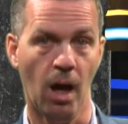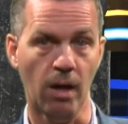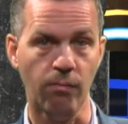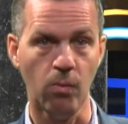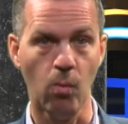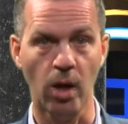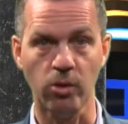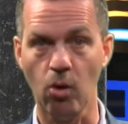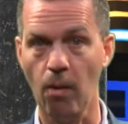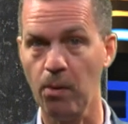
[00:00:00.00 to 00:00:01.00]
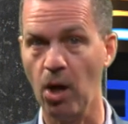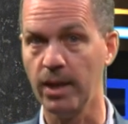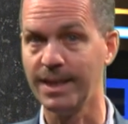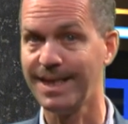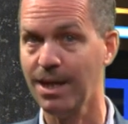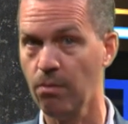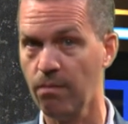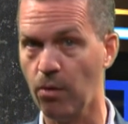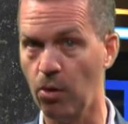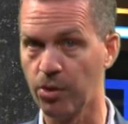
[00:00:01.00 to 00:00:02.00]
If we were to apply 0
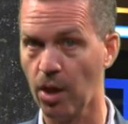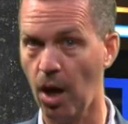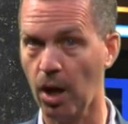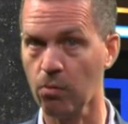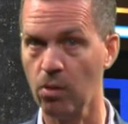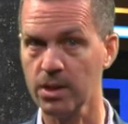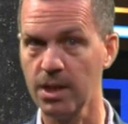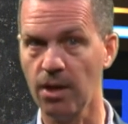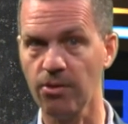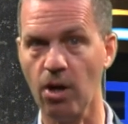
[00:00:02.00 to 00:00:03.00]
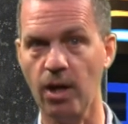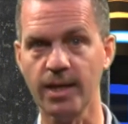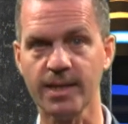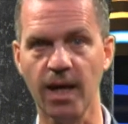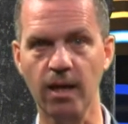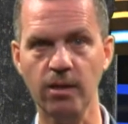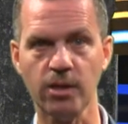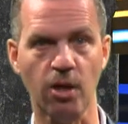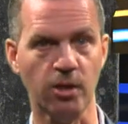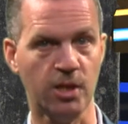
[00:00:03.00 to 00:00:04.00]
volts across the entire cell,
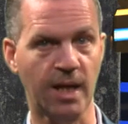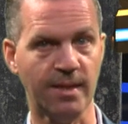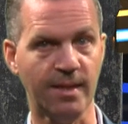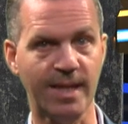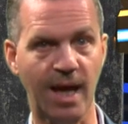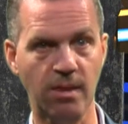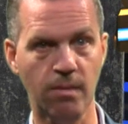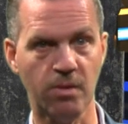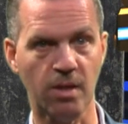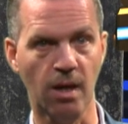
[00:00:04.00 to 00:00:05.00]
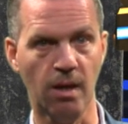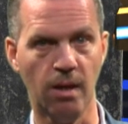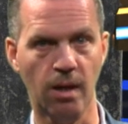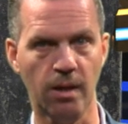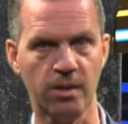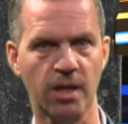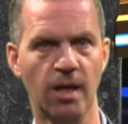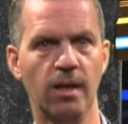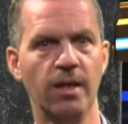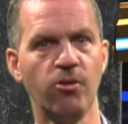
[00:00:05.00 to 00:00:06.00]
such that the tandem
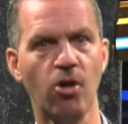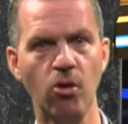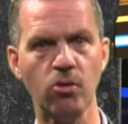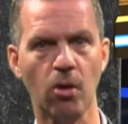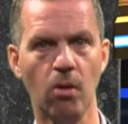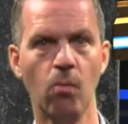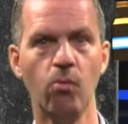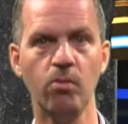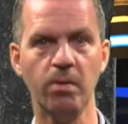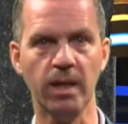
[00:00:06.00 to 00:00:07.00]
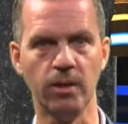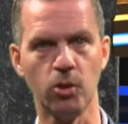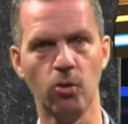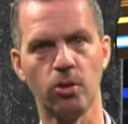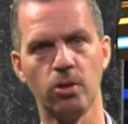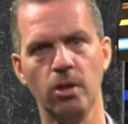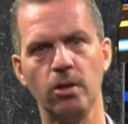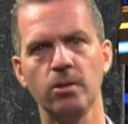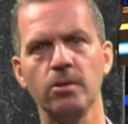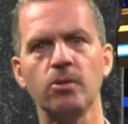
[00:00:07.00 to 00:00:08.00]
cell in total would be in short
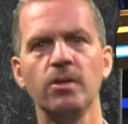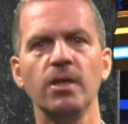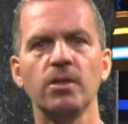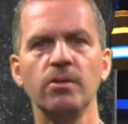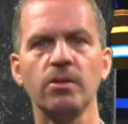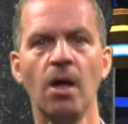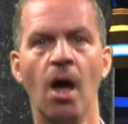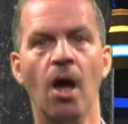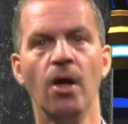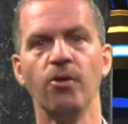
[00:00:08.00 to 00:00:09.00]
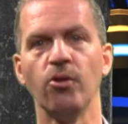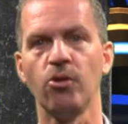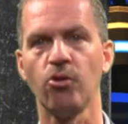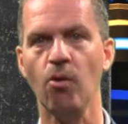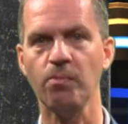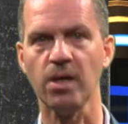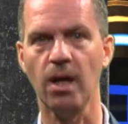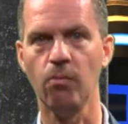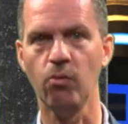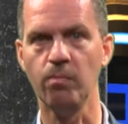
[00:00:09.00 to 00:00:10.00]
circuit conditions, The top
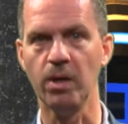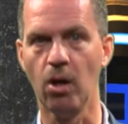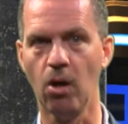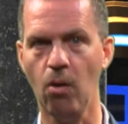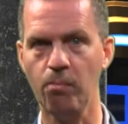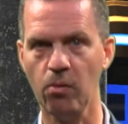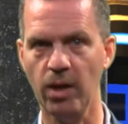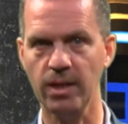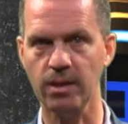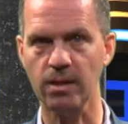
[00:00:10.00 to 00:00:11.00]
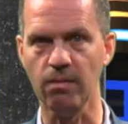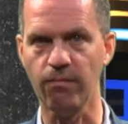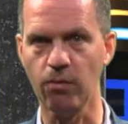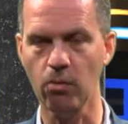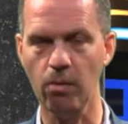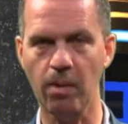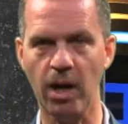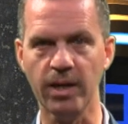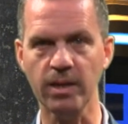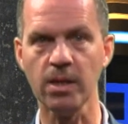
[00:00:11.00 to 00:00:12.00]
cell would be operated in forward
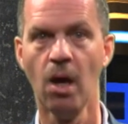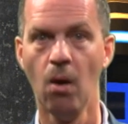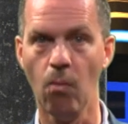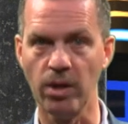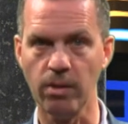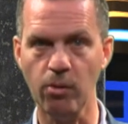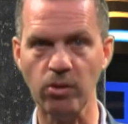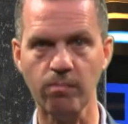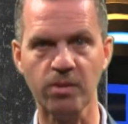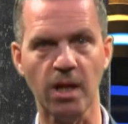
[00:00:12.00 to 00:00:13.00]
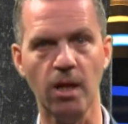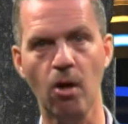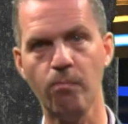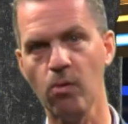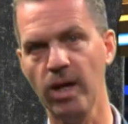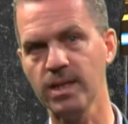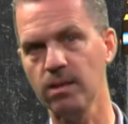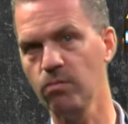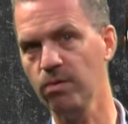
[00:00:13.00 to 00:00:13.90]
bias, while the bottom cell operates in